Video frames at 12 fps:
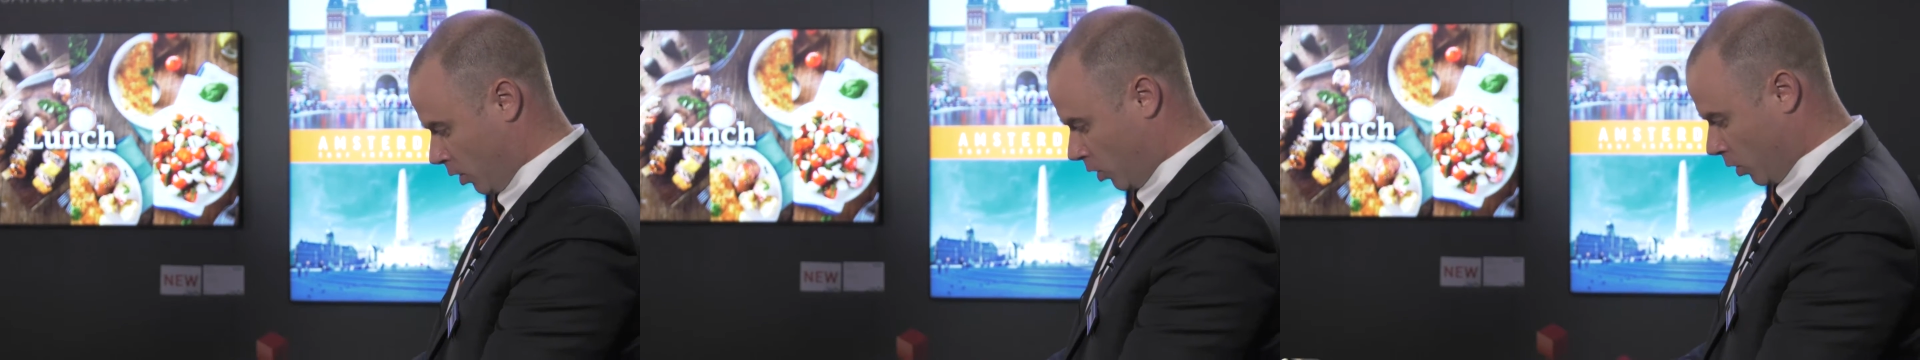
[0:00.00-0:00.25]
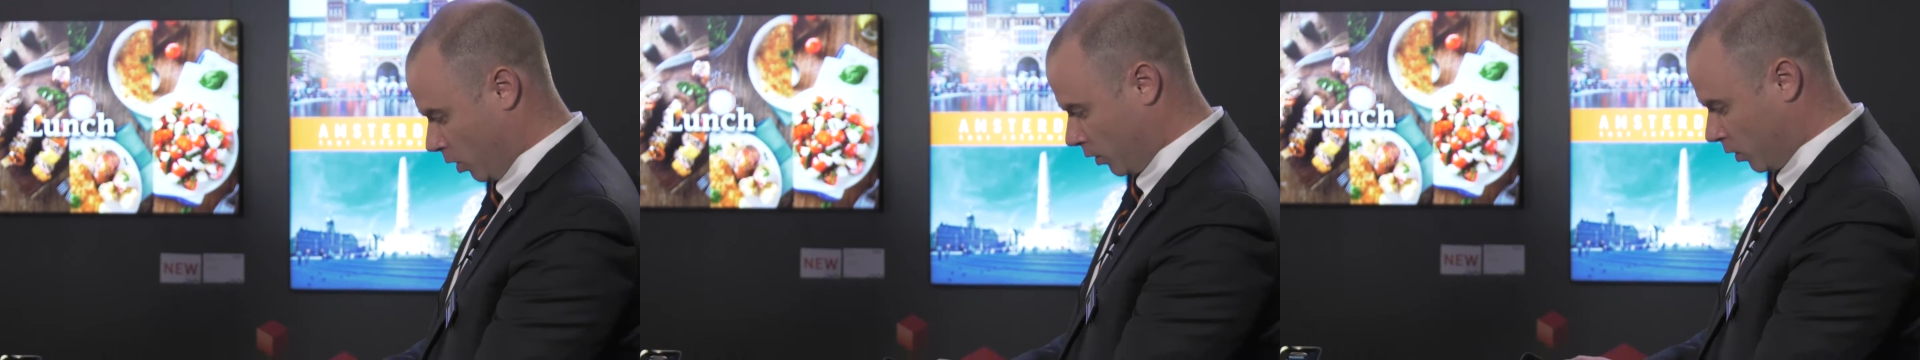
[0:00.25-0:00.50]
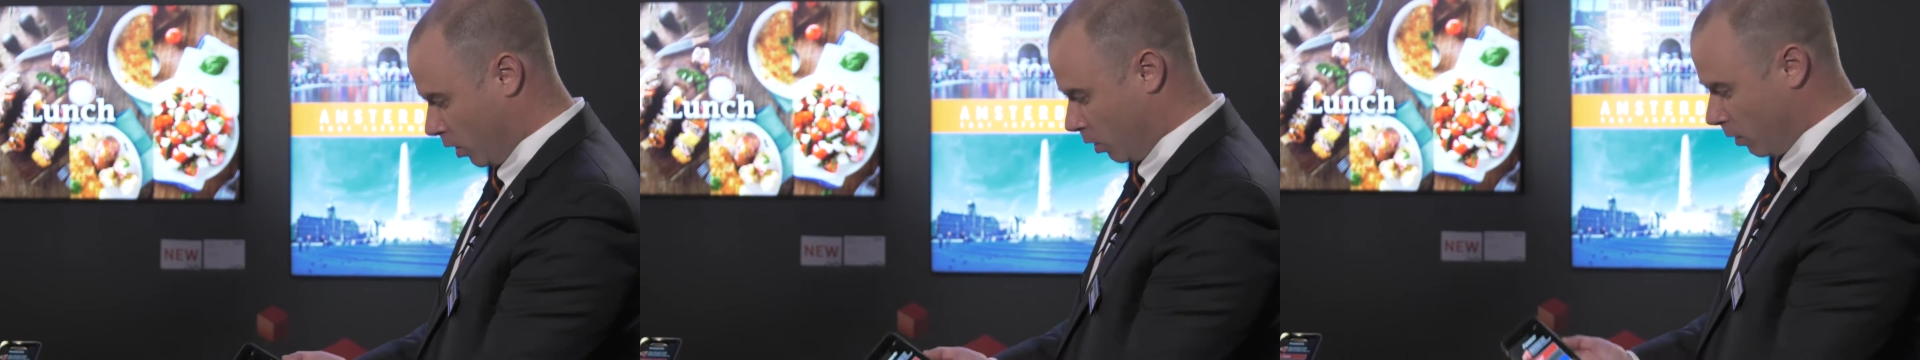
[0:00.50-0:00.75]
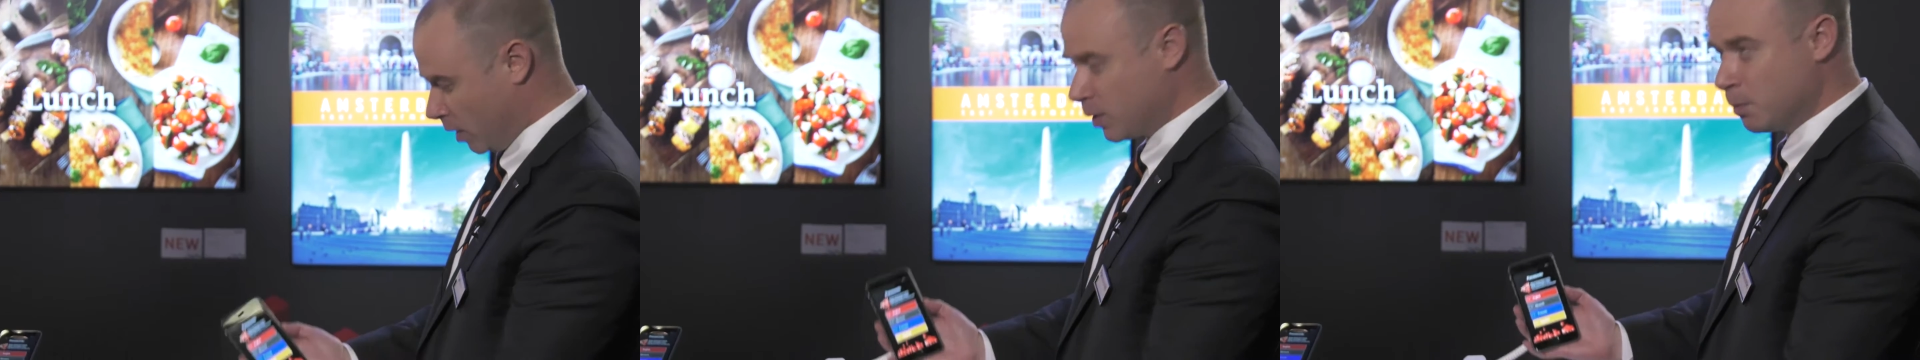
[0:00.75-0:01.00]
Sure.
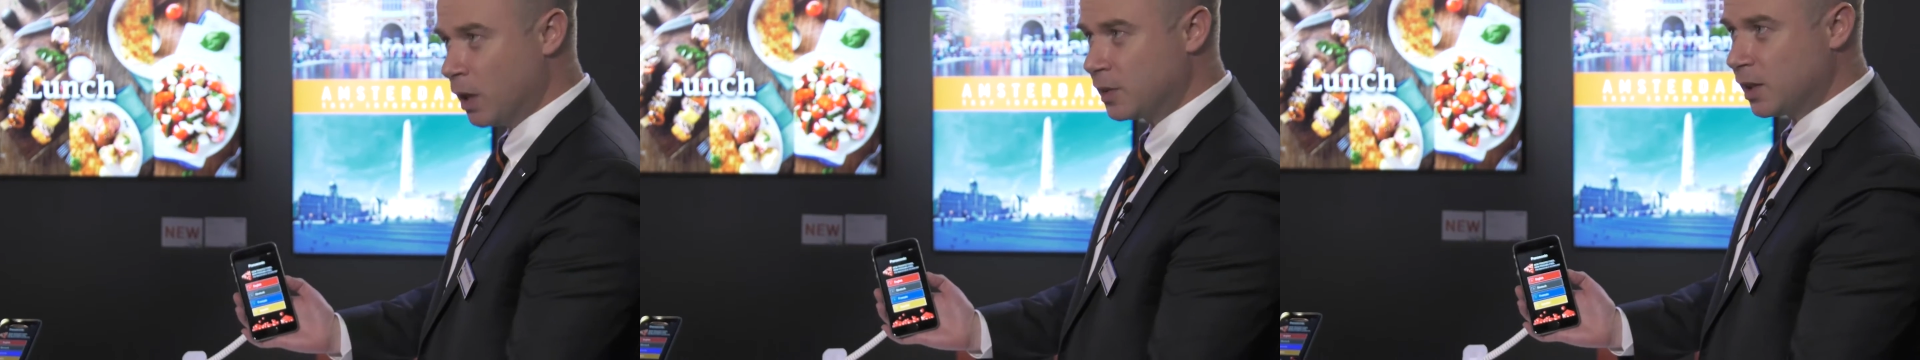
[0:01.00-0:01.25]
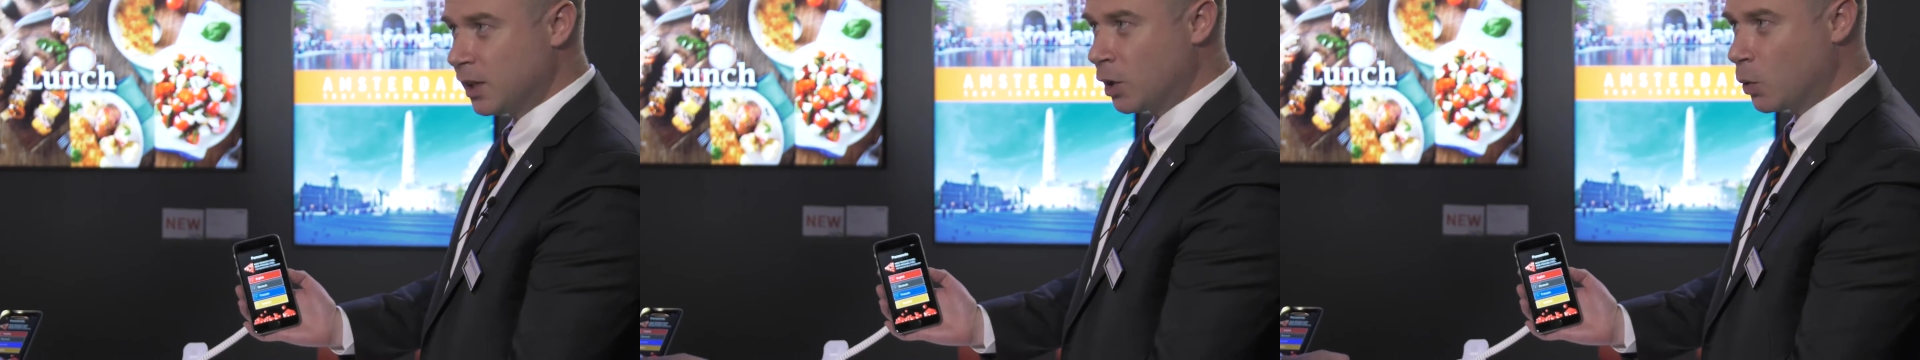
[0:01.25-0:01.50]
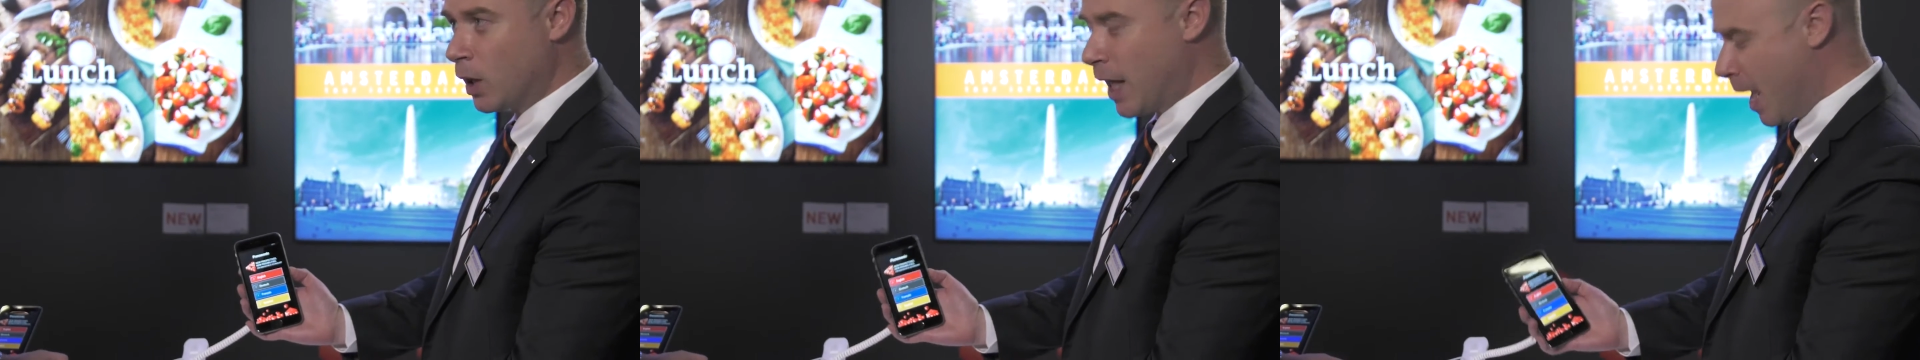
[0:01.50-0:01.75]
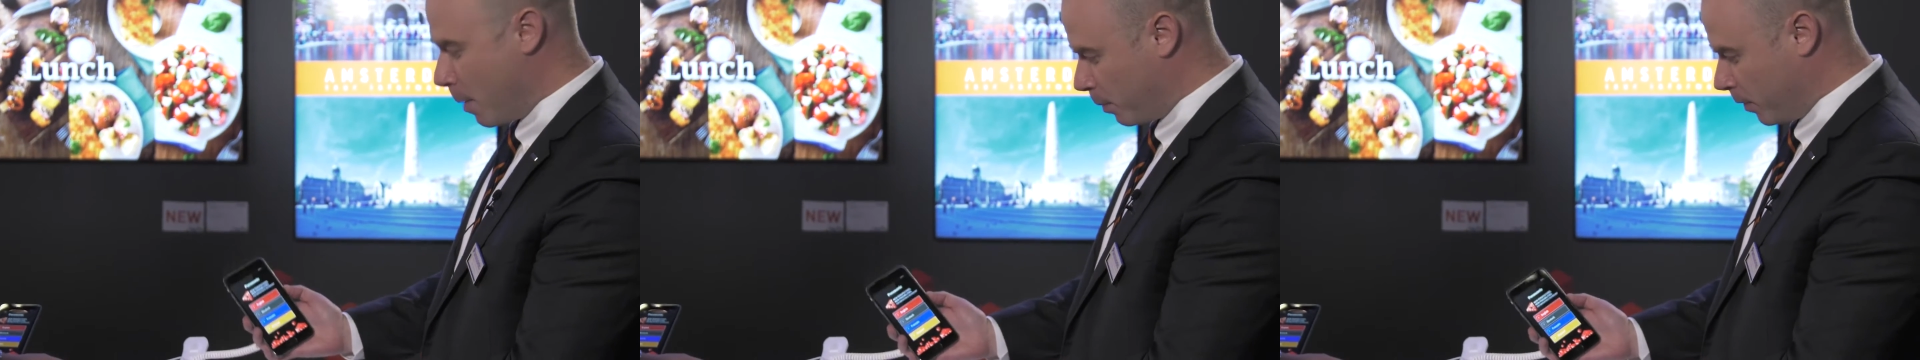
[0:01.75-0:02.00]
So it's a multilingual
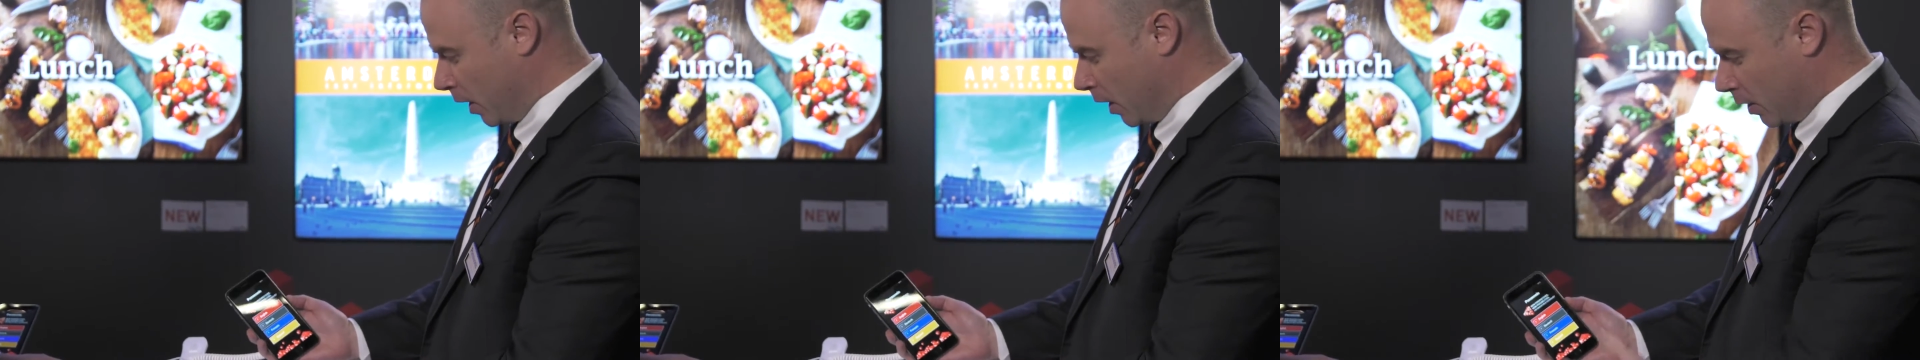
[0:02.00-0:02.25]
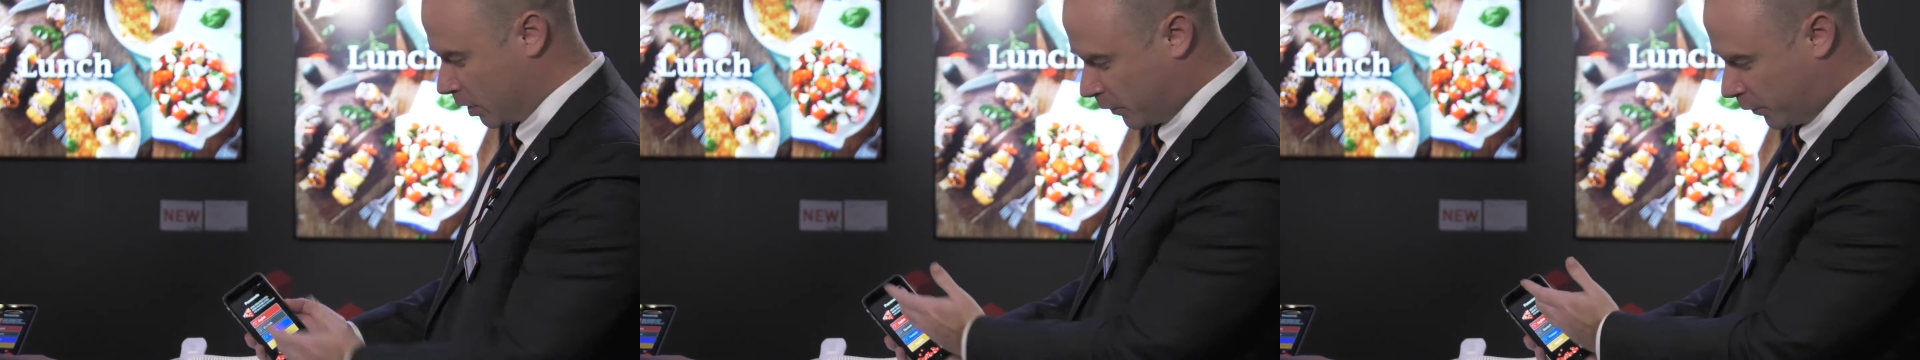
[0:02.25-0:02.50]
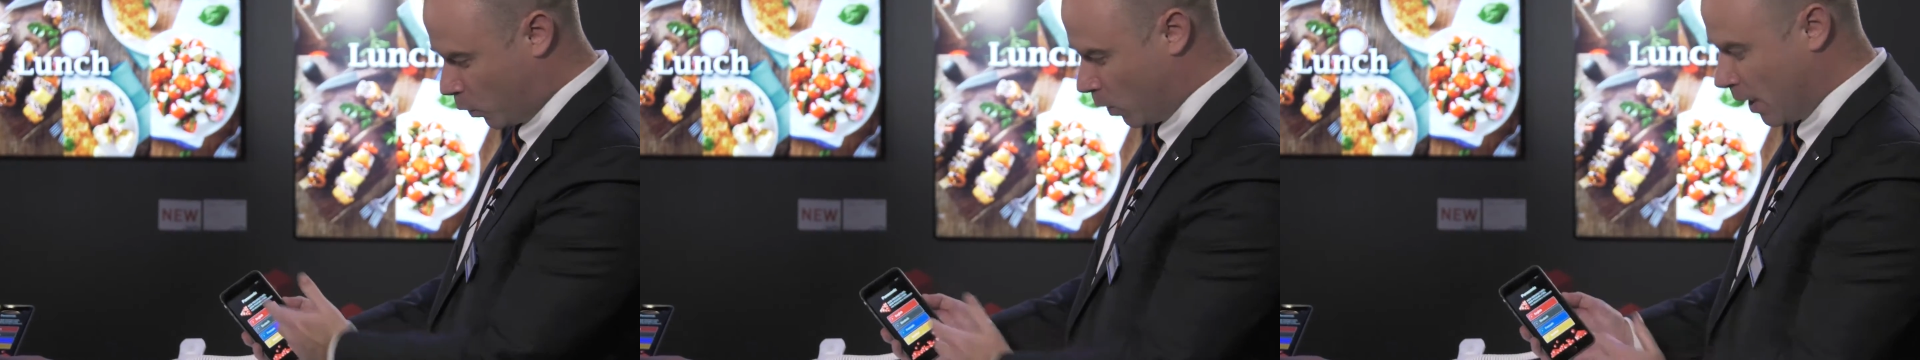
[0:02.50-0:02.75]
app. Uh, there's four